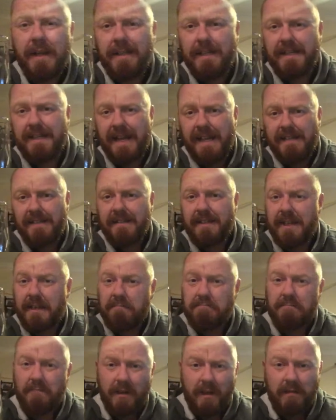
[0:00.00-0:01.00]
and you taste
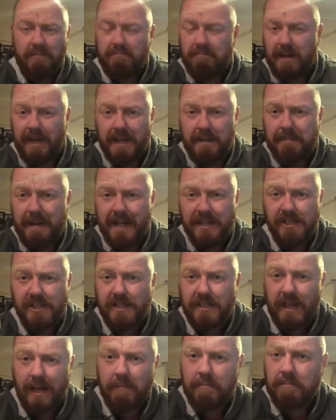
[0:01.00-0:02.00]
it and it
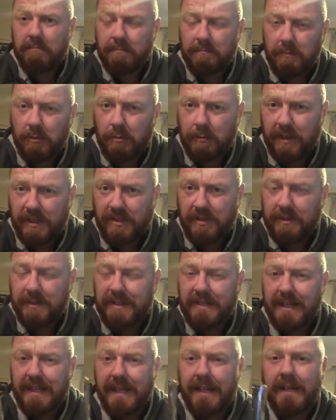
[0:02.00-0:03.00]
matches up almost to a
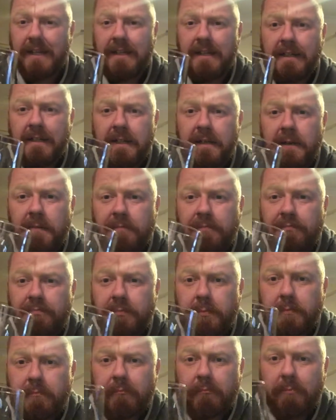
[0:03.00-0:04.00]
T.
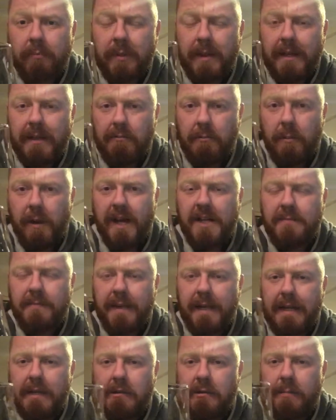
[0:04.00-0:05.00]
It reminds
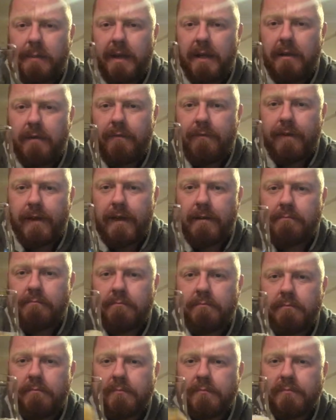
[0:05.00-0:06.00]
me a little bit of... Um,